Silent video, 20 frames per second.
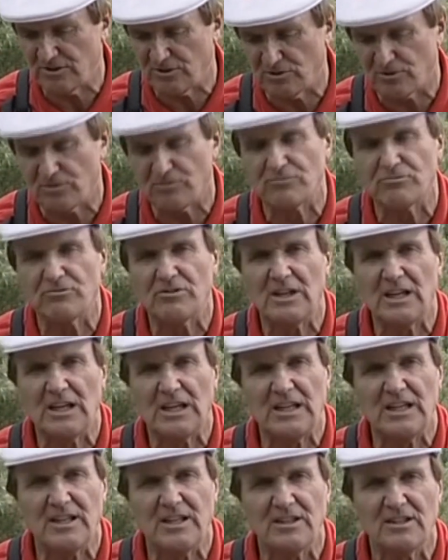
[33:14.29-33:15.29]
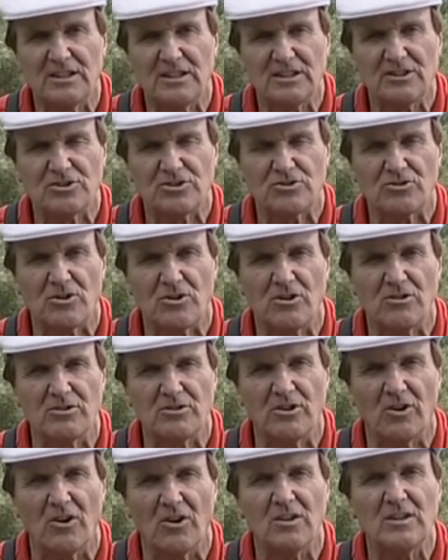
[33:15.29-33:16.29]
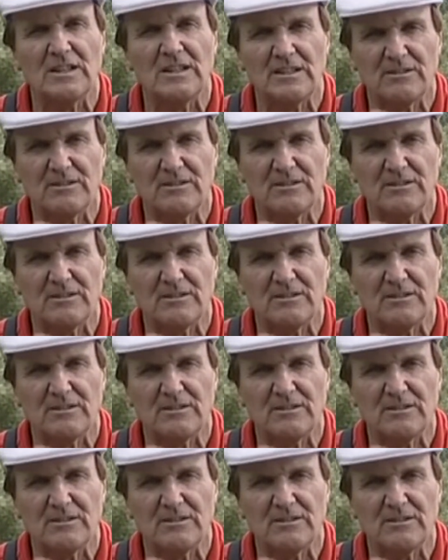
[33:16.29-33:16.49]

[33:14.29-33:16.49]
so it's a really strong knot.